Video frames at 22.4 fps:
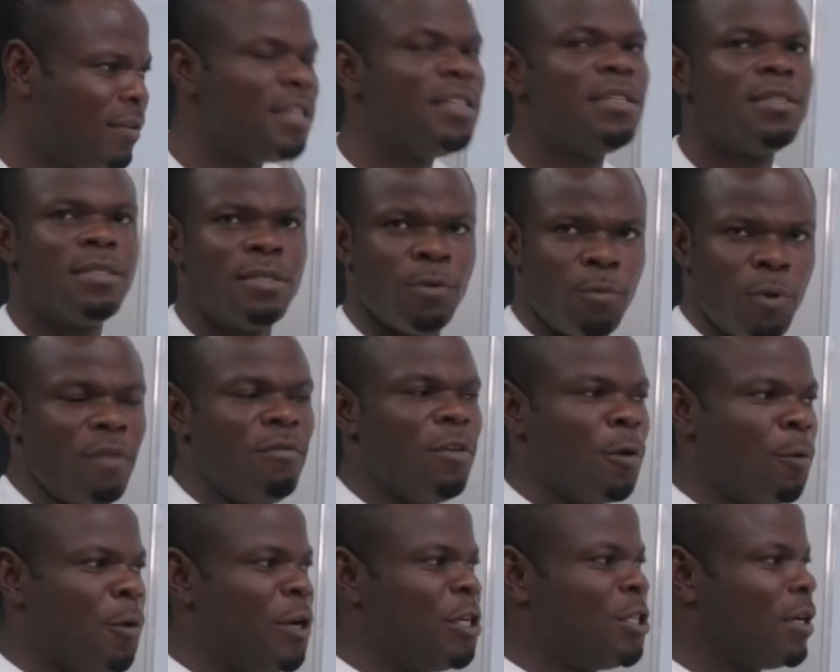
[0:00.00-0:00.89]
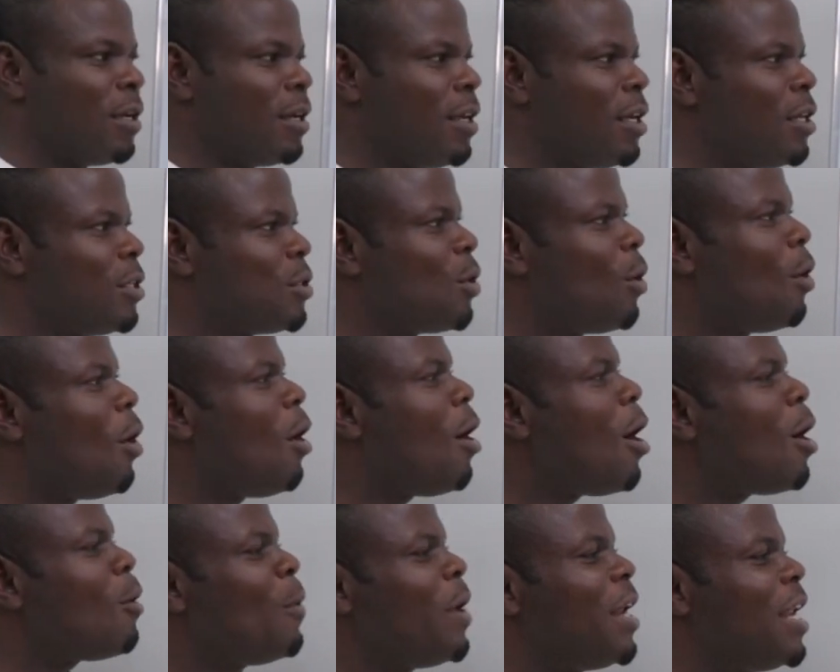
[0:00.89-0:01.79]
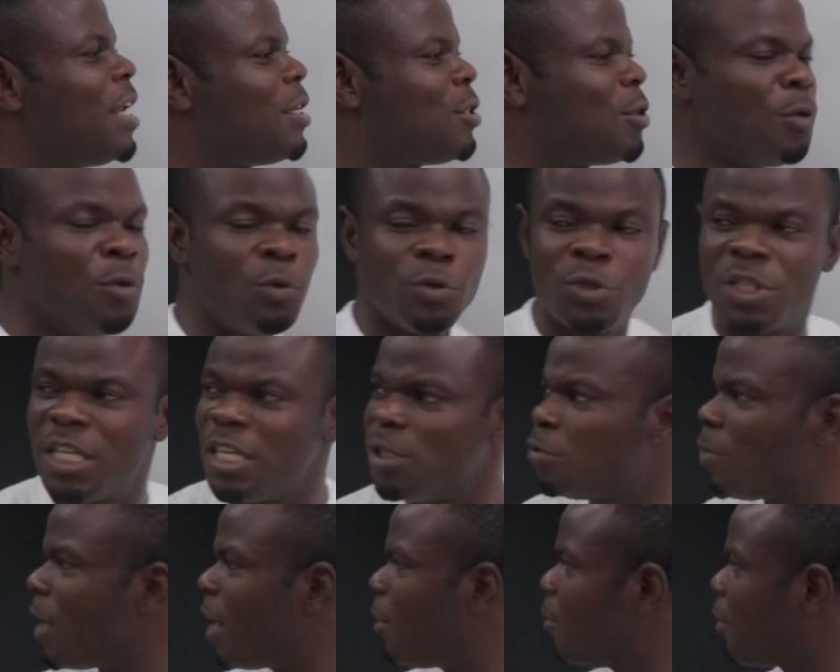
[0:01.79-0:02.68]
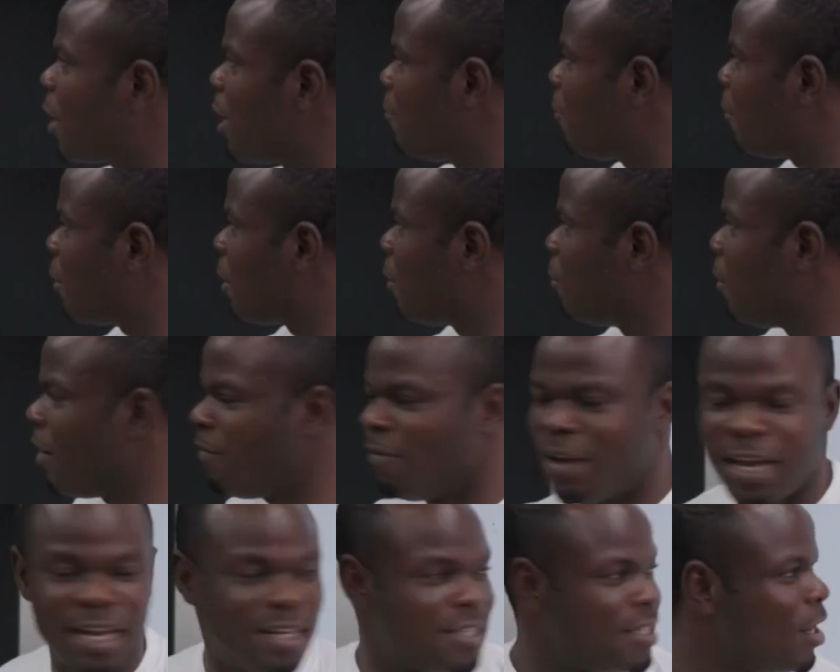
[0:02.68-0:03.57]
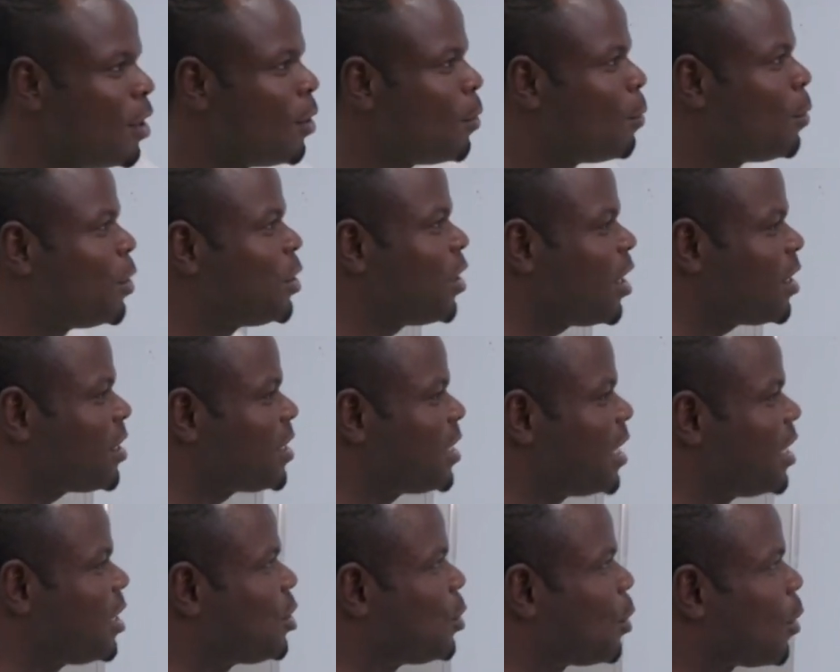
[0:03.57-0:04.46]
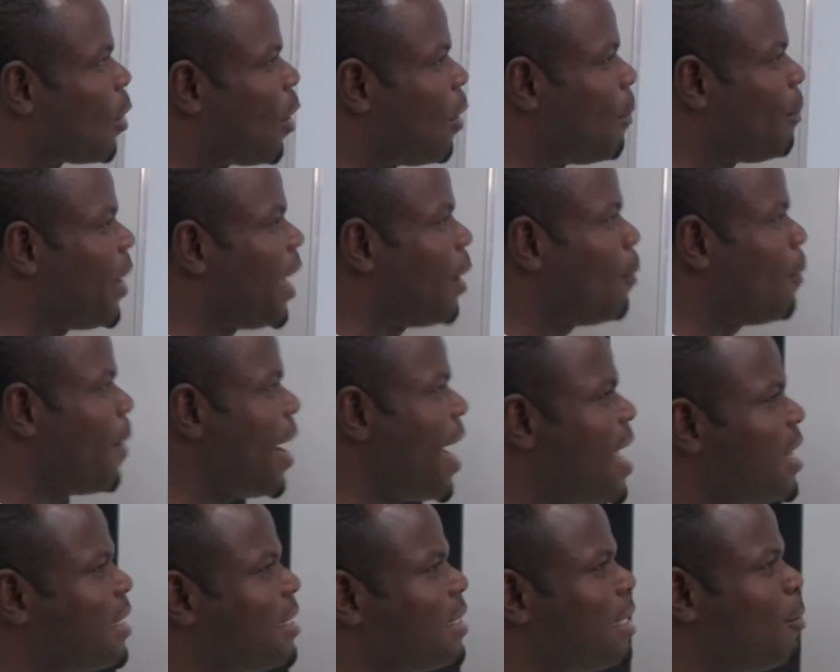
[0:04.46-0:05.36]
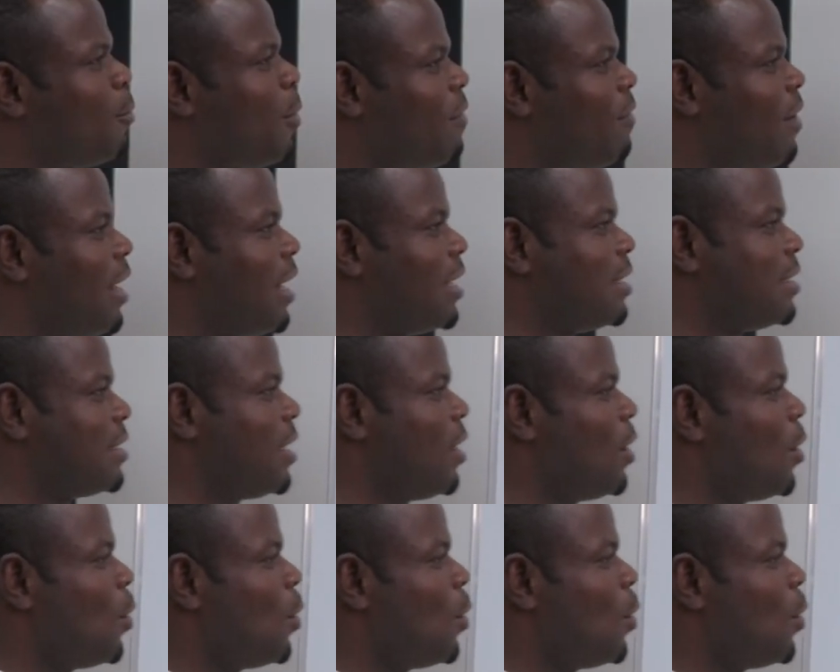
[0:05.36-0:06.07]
This is the wave equation. So all we need to do, since we are looking for the wavelength, we just need to compare. Where is the wavelength?